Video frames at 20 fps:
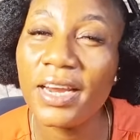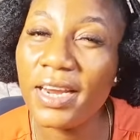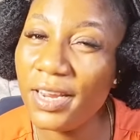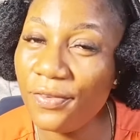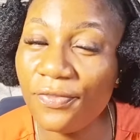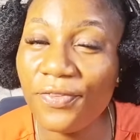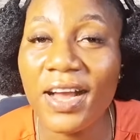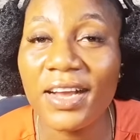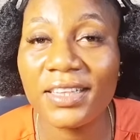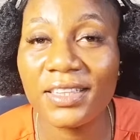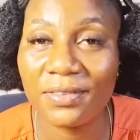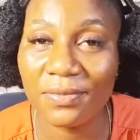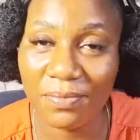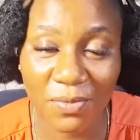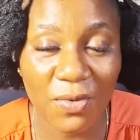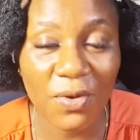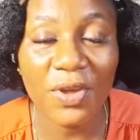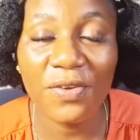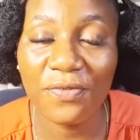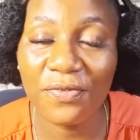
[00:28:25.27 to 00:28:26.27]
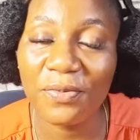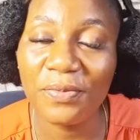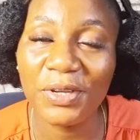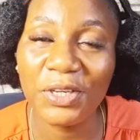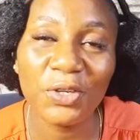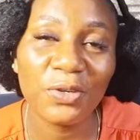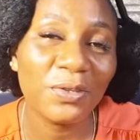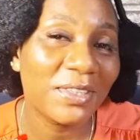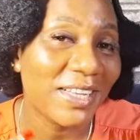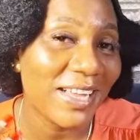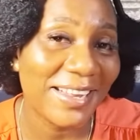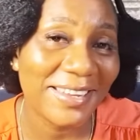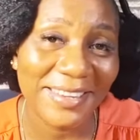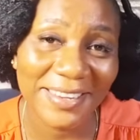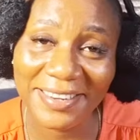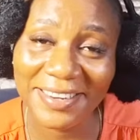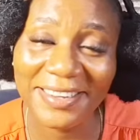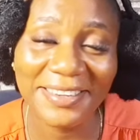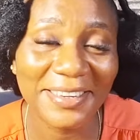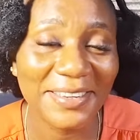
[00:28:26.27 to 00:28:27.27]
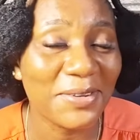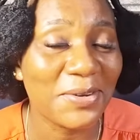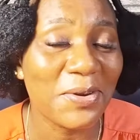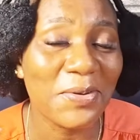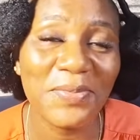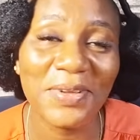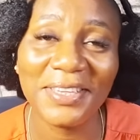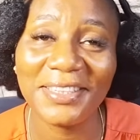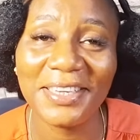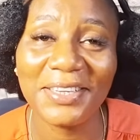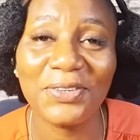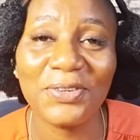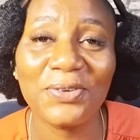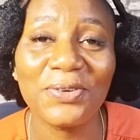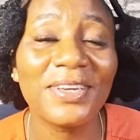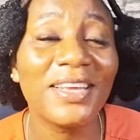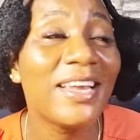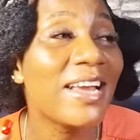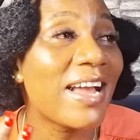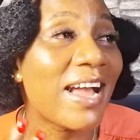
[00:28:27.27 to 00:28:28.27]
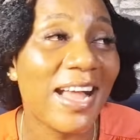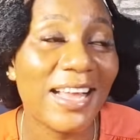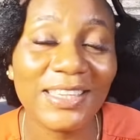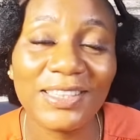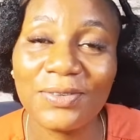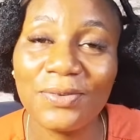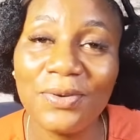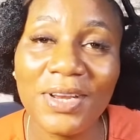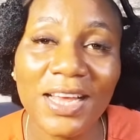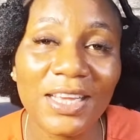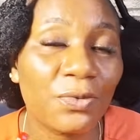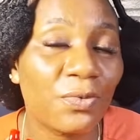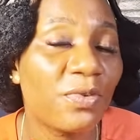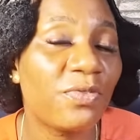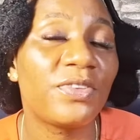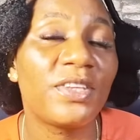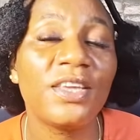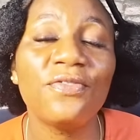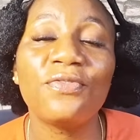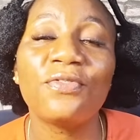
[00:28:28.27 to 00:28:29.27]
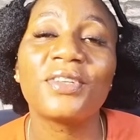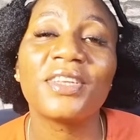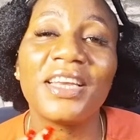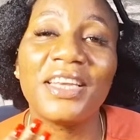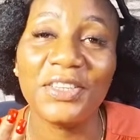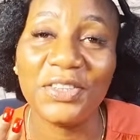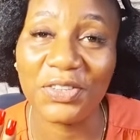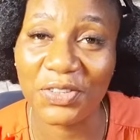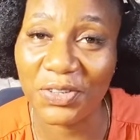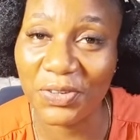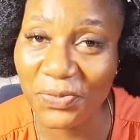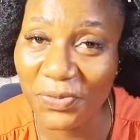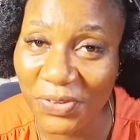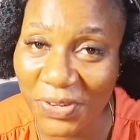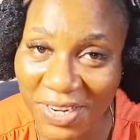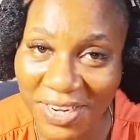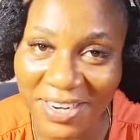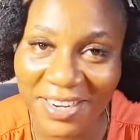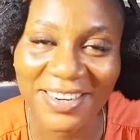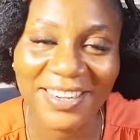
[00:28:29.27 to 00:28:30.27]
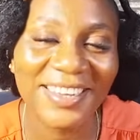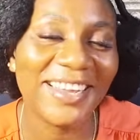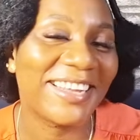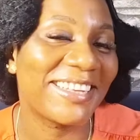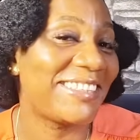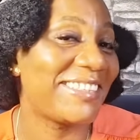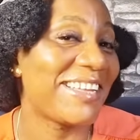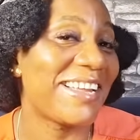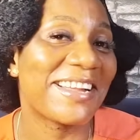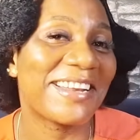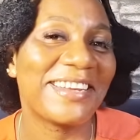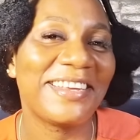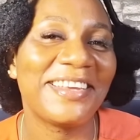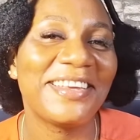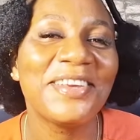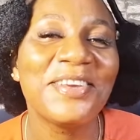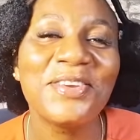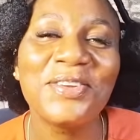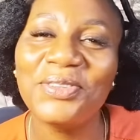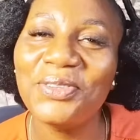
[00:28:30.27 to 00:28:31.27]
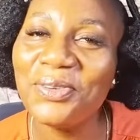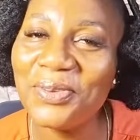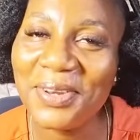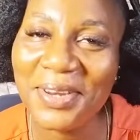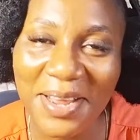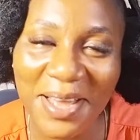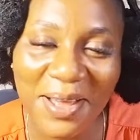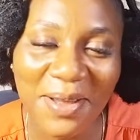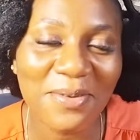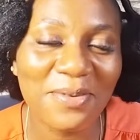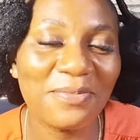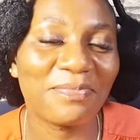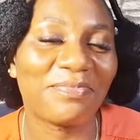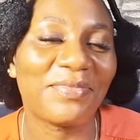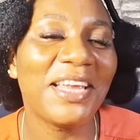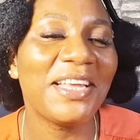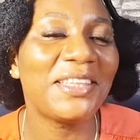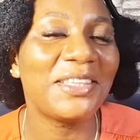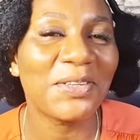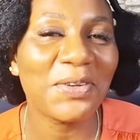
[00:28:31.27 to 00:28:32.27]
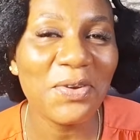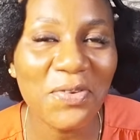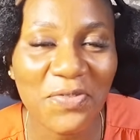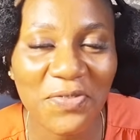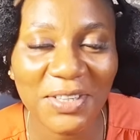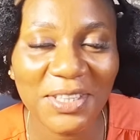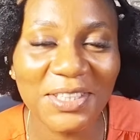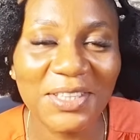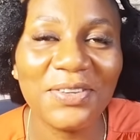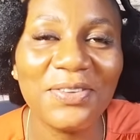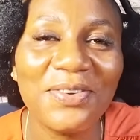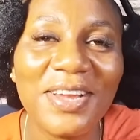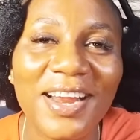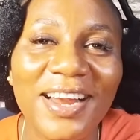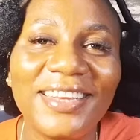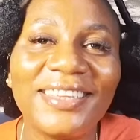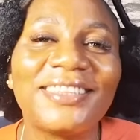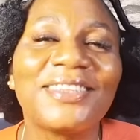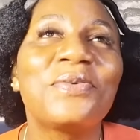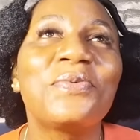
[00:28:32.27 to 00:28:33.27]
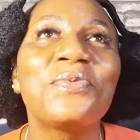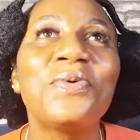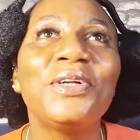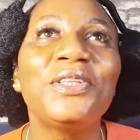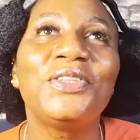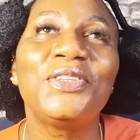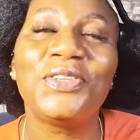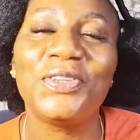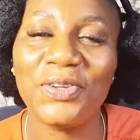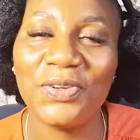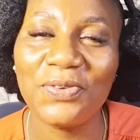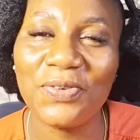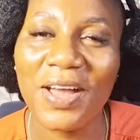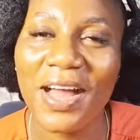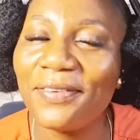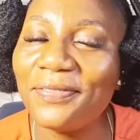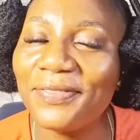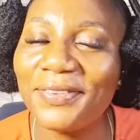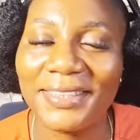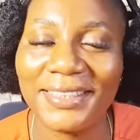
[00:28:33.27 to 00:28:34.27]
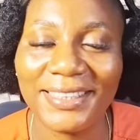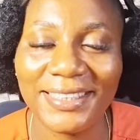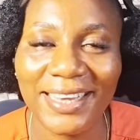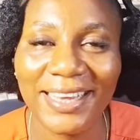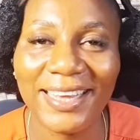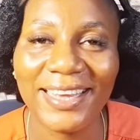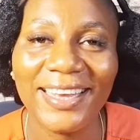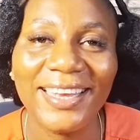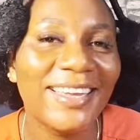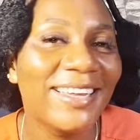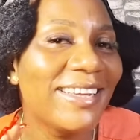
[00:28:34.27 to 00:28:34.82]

In fact, more informations are needed in the comment section, as good as we've seen for Nigeria. Exactly. So now it's over to you guys. What do you have to say?